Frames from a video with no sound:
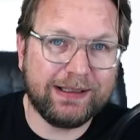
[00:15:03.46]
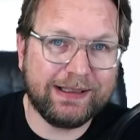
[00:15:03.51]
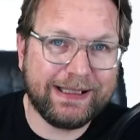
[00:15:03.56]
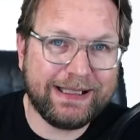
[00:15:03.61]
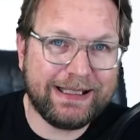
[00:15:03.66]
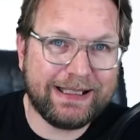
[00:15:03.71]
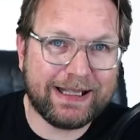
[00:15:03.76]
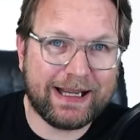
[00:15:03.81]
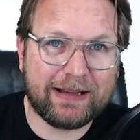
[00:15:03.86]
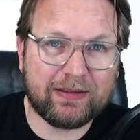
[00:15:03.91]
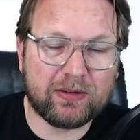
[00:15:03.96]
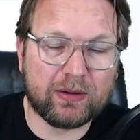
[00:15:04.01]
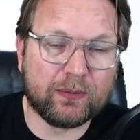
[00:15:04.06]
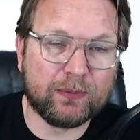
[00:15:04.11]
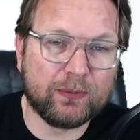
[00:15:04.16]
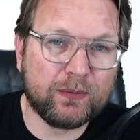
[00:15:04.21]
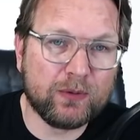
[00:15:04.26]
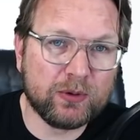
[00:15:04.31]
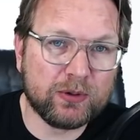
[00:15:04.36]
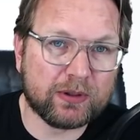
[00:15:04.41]
link at the
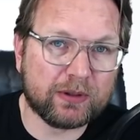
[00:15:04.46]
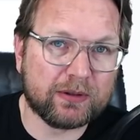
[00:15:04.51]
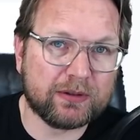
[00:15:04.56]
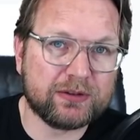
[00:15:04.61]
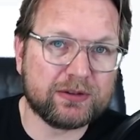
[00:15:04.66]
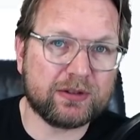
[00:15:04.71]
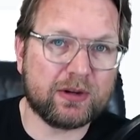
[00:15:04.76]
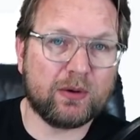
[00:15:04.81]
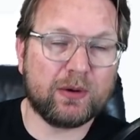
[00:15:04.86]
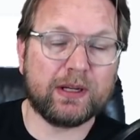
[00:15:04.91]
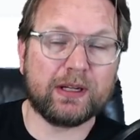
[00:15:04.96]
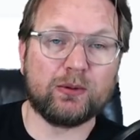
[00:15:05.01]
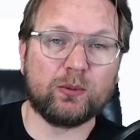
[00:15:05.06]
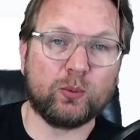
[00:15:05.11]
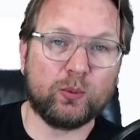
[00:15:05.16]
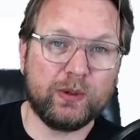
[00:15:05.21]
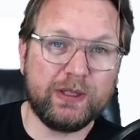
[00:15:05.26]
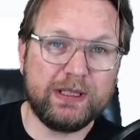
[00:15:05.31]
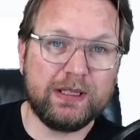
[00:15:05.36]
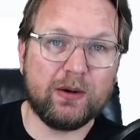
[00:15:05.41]
footer so it
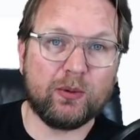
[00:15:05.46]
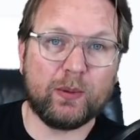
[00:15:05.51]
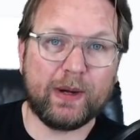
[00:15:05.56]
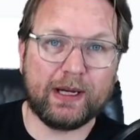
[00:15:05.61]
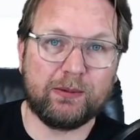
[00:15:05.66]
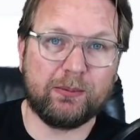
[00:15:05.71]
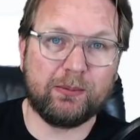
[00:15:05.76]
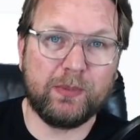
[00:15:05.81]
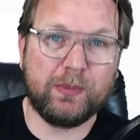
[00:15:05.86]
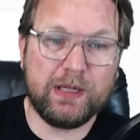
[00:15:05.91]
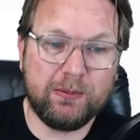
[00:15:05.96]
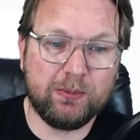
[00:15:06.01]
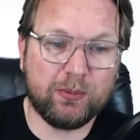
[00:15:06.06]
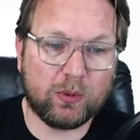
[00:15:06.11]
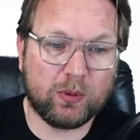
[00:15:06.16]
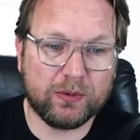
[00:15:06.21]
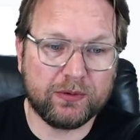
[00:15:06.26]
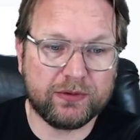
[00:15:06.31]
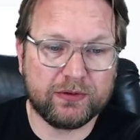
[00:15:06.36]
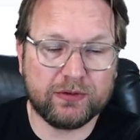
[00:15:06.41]
can redirect
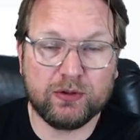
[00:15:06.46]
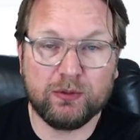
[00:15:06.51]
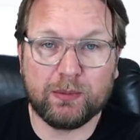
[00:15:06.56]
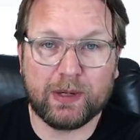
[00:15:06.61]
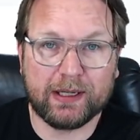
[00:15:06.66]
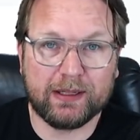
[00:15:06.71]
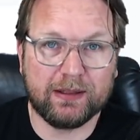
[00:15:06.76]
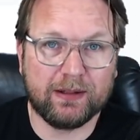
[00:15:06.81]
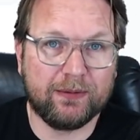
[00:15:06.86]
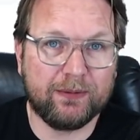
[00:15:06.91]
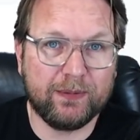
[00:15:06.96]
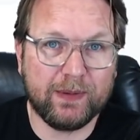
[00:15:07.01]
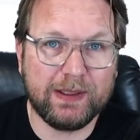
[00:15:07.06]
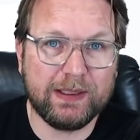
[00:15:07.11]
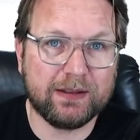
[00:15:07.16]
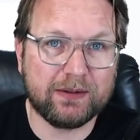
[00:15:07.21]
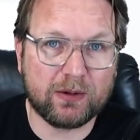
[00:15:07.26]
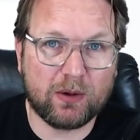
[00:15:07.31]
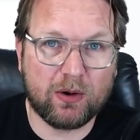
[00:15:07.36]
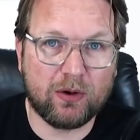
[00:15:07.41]
people to my
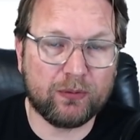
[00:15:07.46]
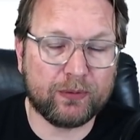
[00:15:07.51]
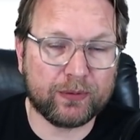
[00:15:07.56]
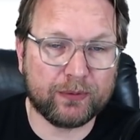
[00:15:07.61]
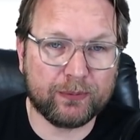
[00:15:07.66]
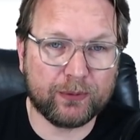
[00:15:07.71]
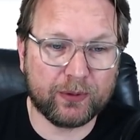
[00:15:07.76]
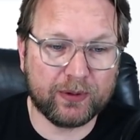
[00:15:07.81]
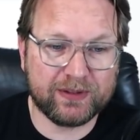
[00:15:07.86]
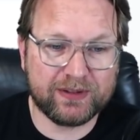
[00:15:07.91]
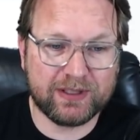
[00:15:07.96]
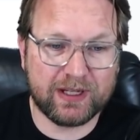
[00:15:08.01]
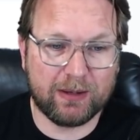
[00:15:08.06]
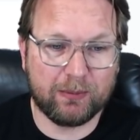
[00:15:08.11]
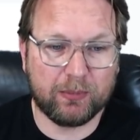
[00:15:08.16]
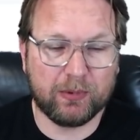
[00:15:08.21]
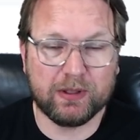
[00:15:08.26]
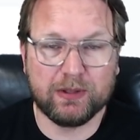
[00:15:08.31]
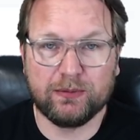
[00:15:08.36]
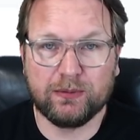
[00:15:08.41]
affiliate offer. For
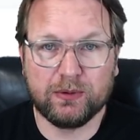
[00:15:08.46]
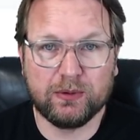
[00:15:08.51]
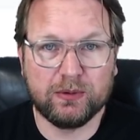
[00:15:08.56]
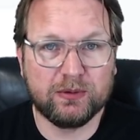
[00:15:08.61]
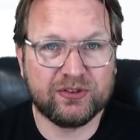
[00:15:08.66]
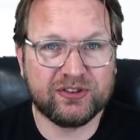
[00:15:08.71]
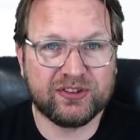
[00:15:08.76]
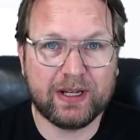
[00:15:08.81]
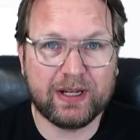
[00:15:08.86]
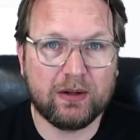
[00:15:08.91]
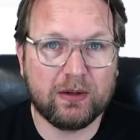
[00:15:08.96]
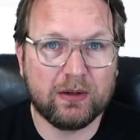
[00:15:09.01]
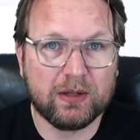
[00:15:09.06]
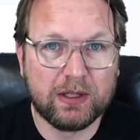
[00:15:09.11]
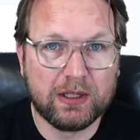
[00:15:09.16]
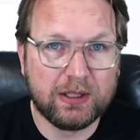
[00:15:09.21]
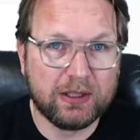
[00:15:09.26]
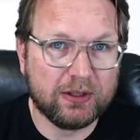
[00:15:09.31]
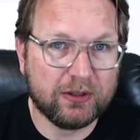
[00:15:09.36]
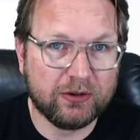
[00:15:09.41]
example, if you sell
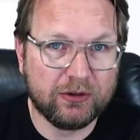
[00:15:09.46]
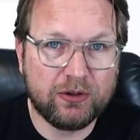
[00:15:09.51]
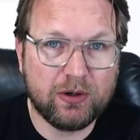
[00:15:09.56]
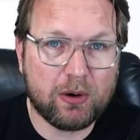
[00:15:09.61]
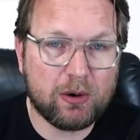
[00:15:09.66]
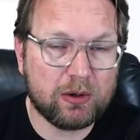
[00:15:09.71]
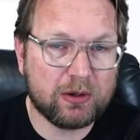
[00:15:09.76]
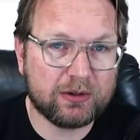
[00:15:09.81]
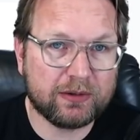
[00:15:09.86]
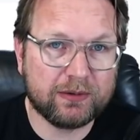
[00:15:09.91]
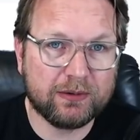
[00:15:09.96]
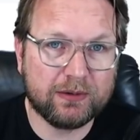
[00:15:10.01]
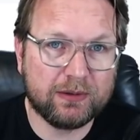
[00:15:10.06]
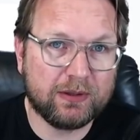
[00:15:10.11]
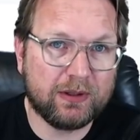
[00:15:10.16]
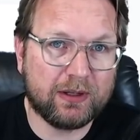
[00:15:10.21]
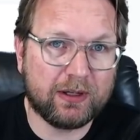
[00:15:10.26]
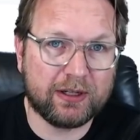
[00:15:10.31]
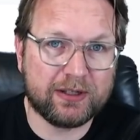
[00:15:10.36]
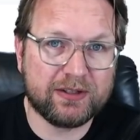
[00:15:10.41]
dog
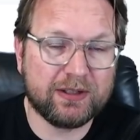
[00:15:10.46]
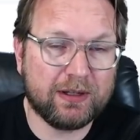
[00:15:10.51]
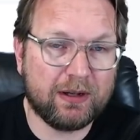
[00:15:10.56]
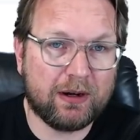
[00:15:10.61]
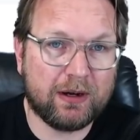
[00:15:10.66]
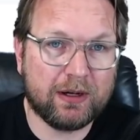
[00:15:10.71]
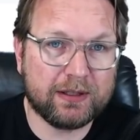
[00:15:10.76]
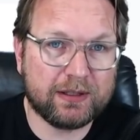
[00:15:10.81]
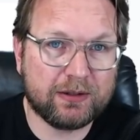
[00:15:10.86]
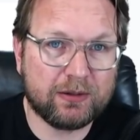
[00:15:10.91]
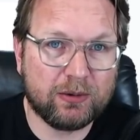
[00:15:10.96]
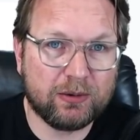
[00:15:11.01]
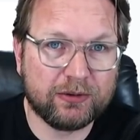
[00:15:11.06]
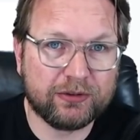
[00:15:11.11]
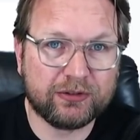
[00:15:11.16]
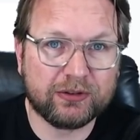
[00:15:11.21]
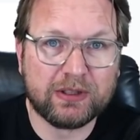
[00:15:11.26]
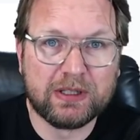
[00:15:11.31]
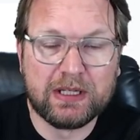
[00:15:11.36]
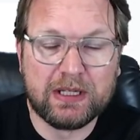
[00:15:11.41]

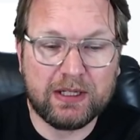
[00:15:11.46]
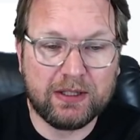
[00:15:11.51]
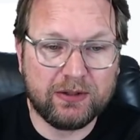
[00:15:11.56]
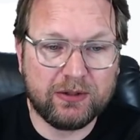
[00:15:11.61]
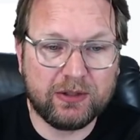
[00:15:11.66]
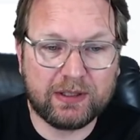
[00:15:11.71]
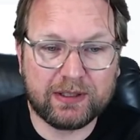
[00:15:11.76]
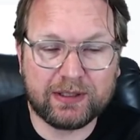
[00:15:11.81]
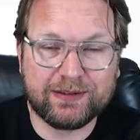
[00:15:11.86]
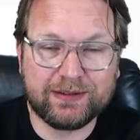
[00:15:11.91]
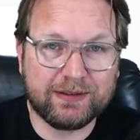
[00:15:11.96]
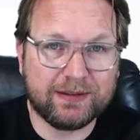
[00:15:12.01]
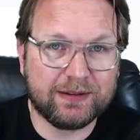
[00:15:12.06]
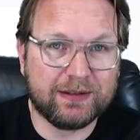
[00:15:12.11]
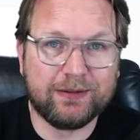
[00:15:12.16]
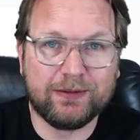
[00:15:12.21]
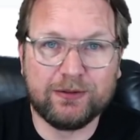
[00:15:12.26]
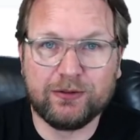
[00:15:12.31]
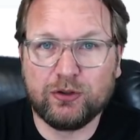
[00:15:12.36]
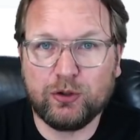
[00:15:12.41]
articles, you can
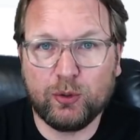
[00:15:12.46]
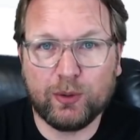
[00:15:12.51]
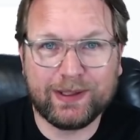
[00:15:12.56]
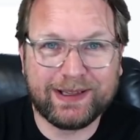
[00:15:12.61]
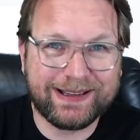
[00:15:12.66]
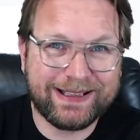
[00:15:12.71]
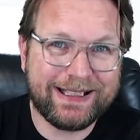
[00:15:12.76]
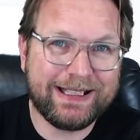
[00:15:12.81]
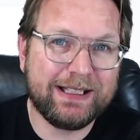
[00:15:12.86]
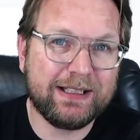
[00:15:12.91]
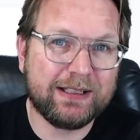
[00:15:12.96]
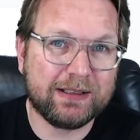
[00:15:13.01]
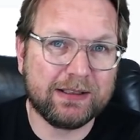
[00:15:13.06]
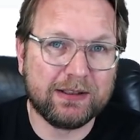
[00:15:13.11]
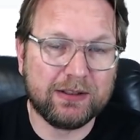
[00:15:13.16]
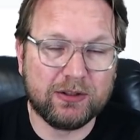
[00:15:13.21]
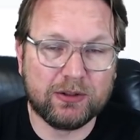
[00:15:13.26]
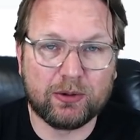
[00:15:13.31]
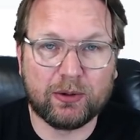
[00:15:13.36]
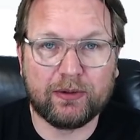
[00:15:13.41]
do a link,
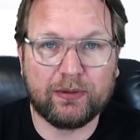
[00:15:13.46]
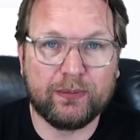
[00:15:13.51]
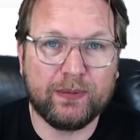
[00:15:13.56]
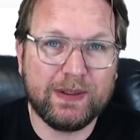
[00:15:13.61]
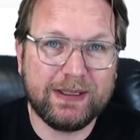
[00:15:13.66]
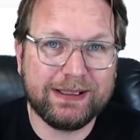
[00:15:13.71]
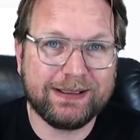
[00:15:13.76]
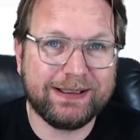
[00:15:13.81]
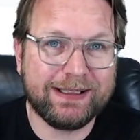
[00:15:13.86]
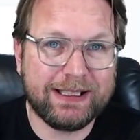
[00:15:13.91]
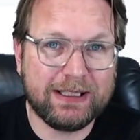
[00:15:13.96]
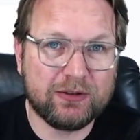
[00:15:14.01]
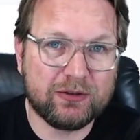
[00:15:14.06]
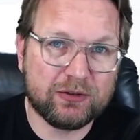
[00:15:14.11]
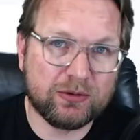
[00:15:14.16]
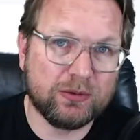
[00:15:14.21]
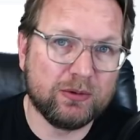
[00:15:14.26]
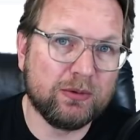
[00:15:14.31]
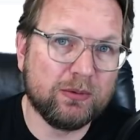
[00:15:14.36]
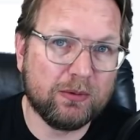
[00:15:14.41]
your affiliate link
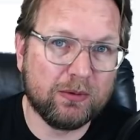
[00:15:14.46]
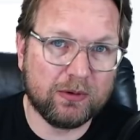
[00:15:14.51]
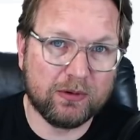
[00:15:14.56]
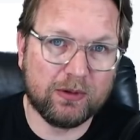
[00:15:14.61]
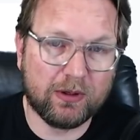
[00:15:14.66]
to